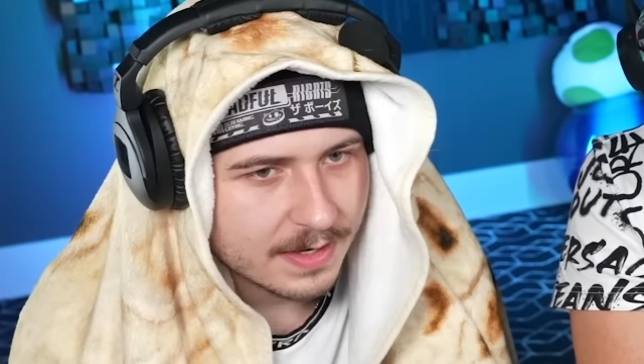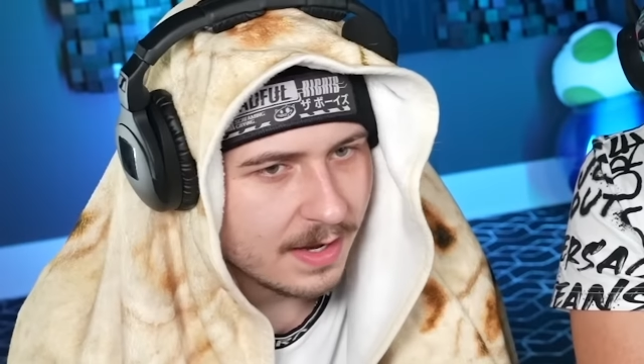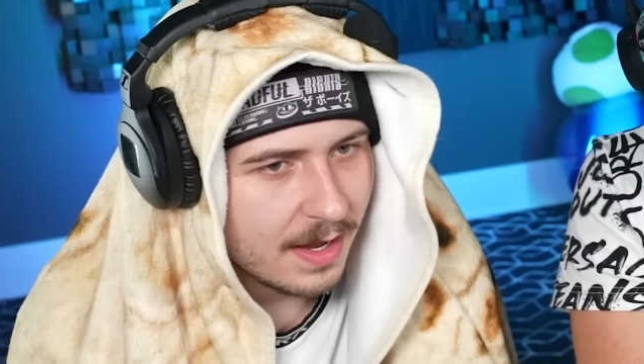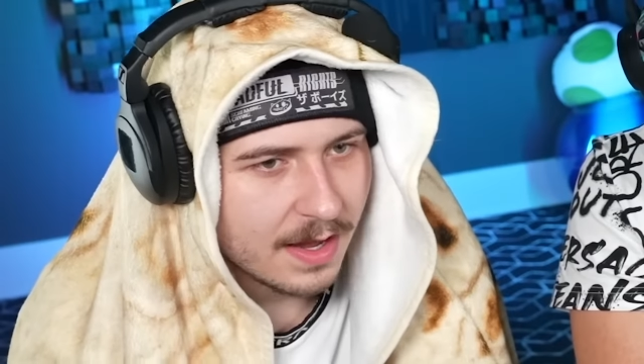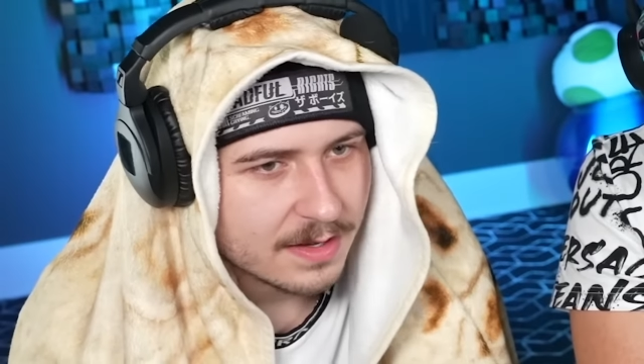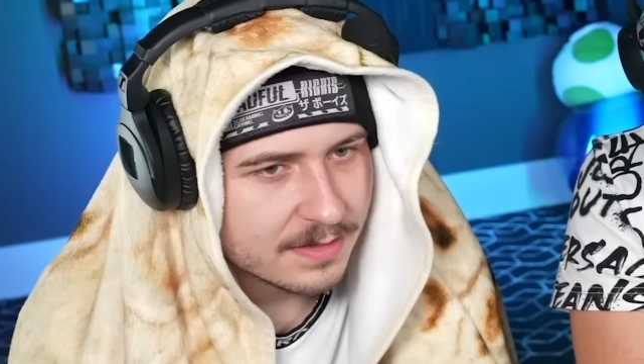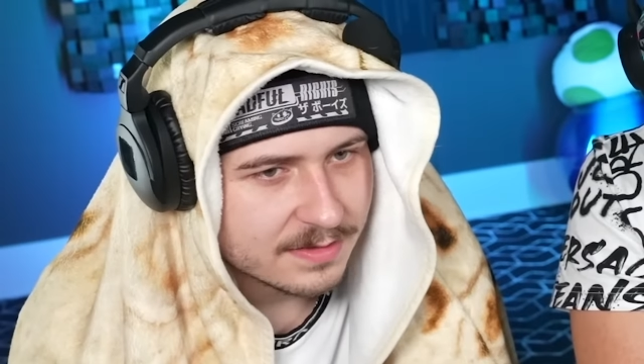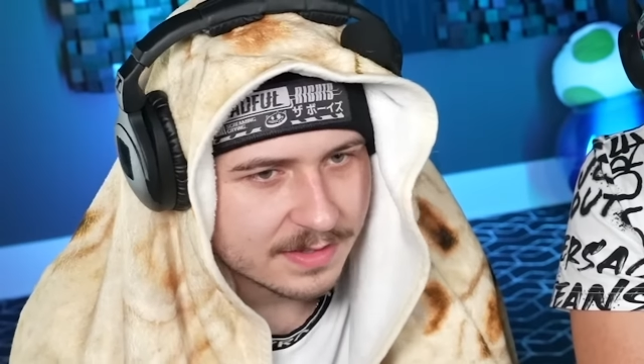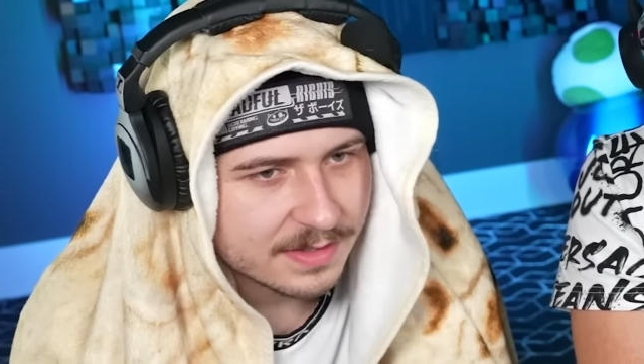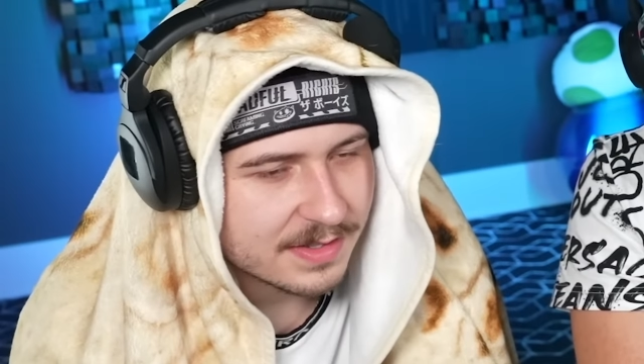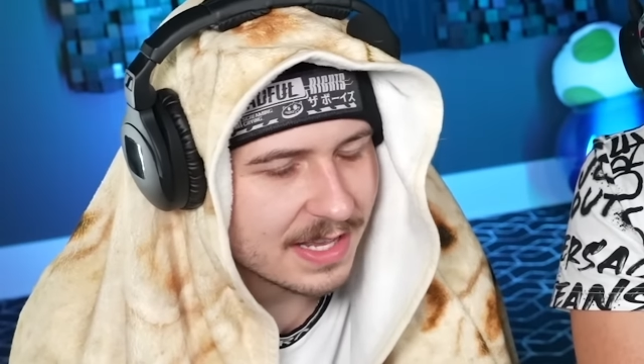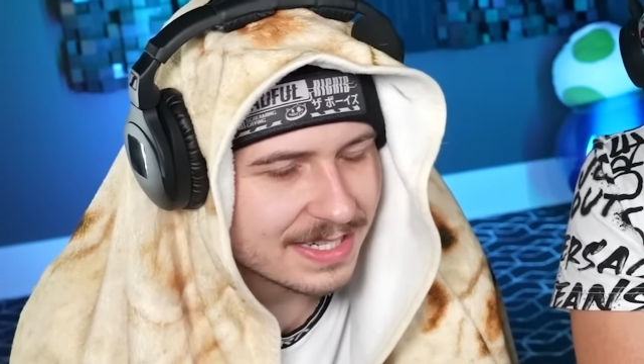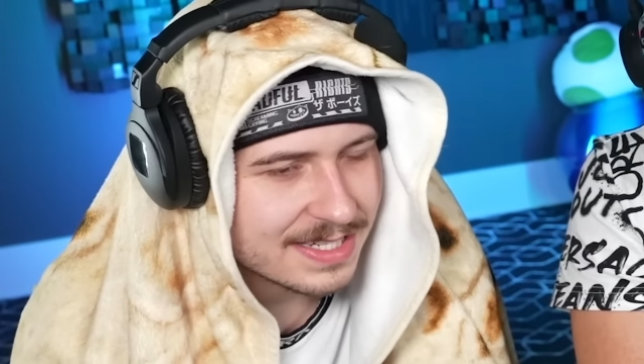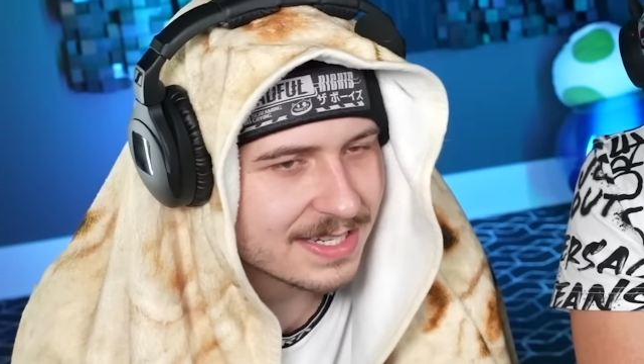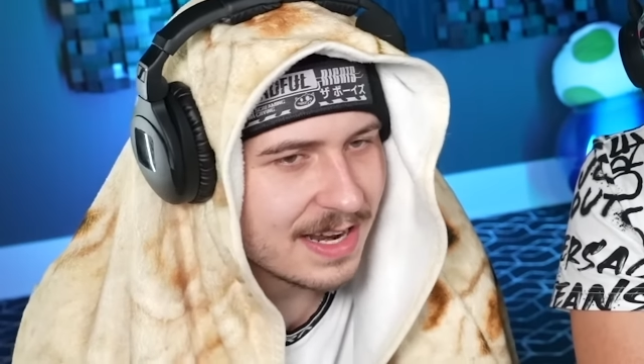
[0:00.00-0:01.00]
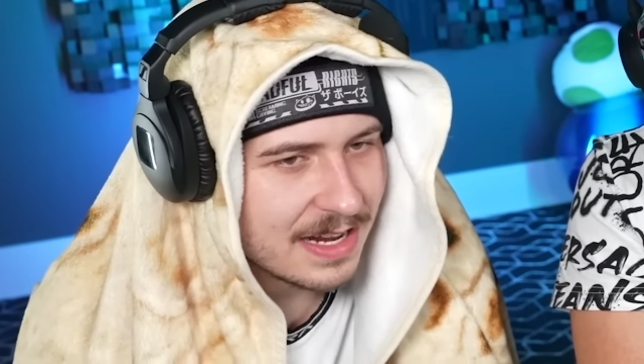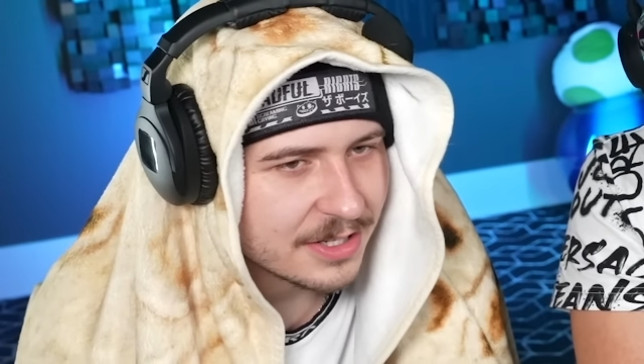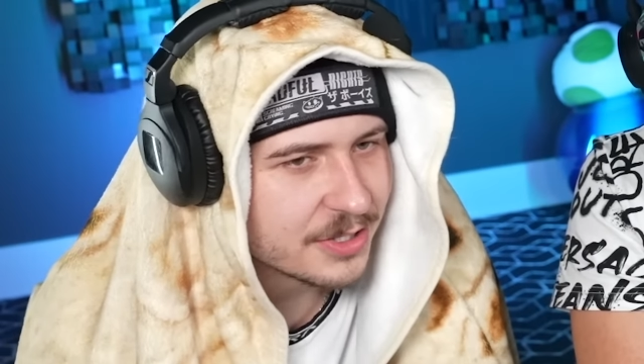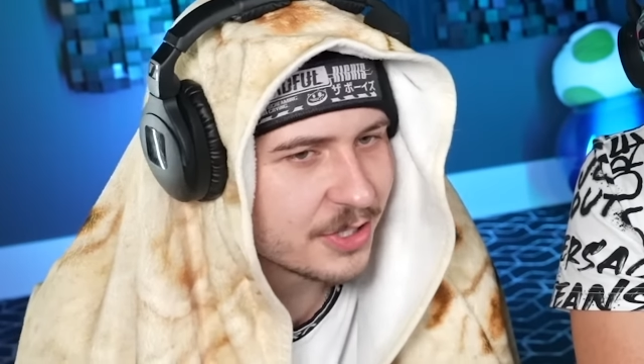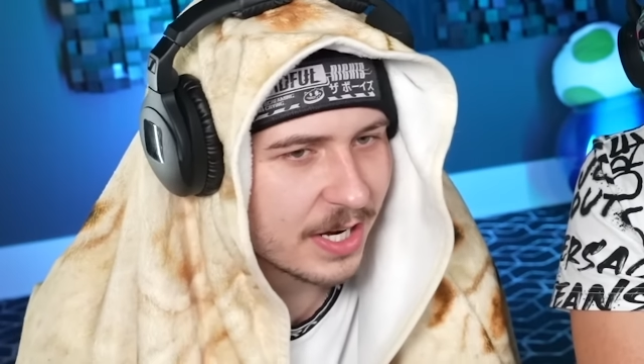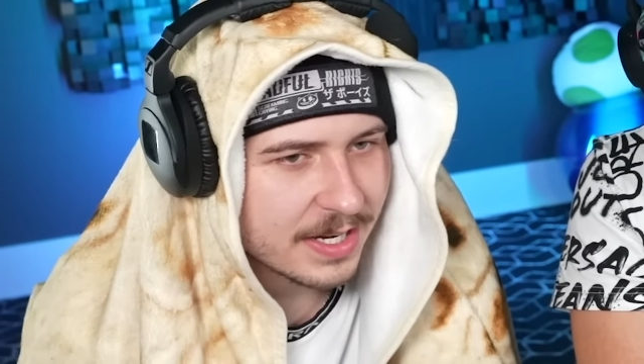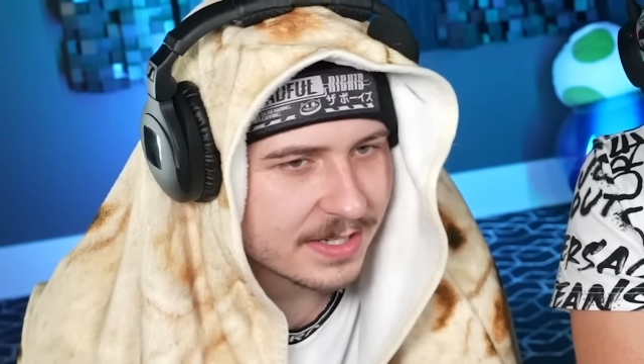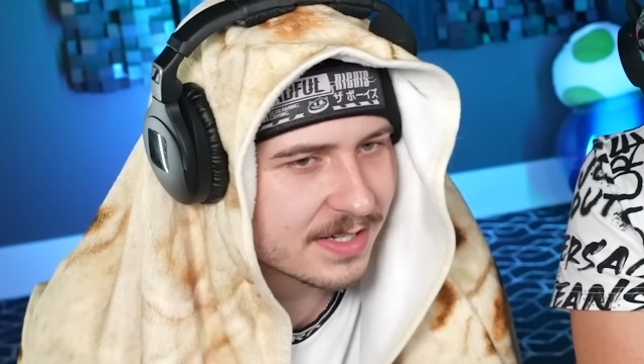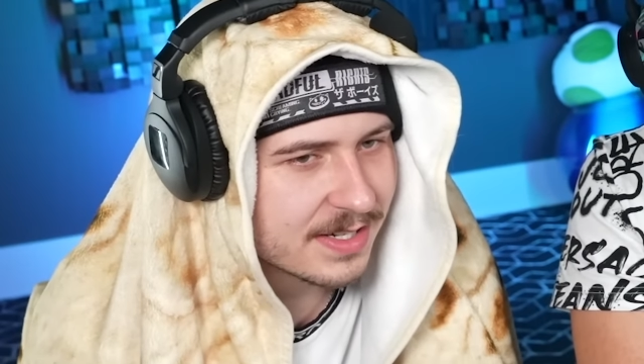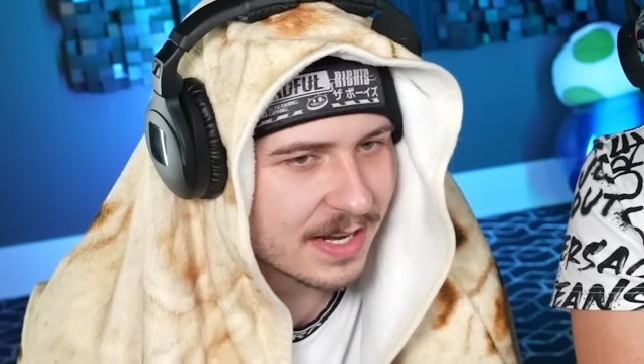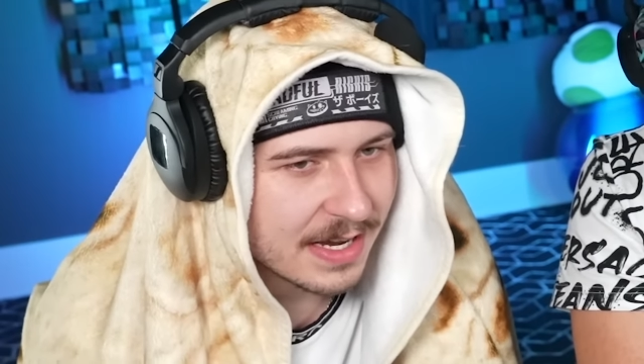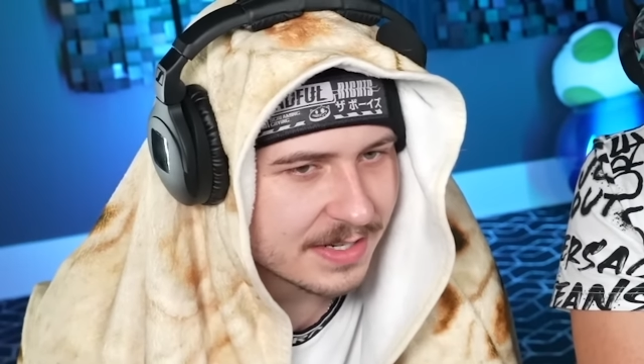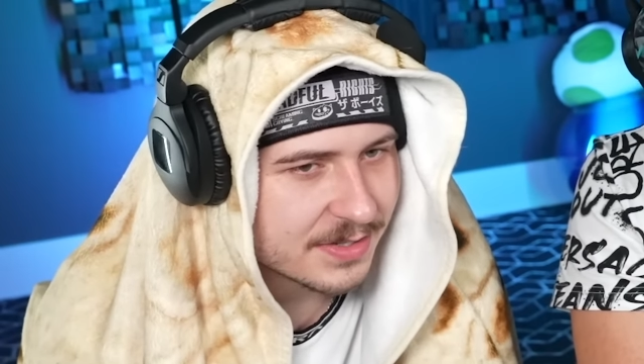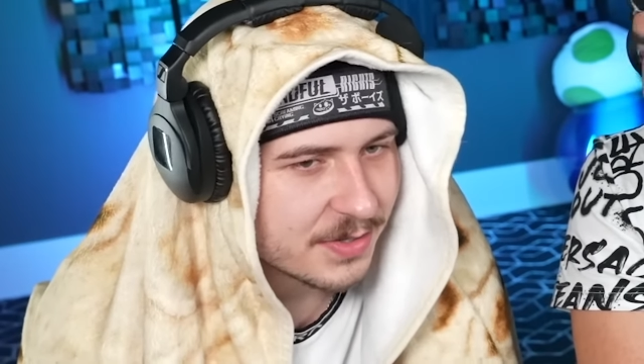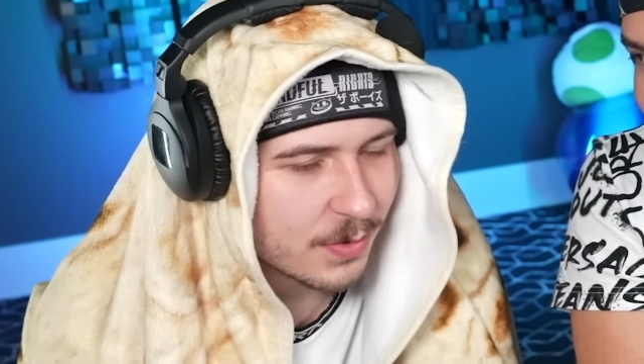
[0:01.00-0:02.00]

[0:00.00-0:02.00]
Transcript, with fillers: Yeah, and that's not a giant sized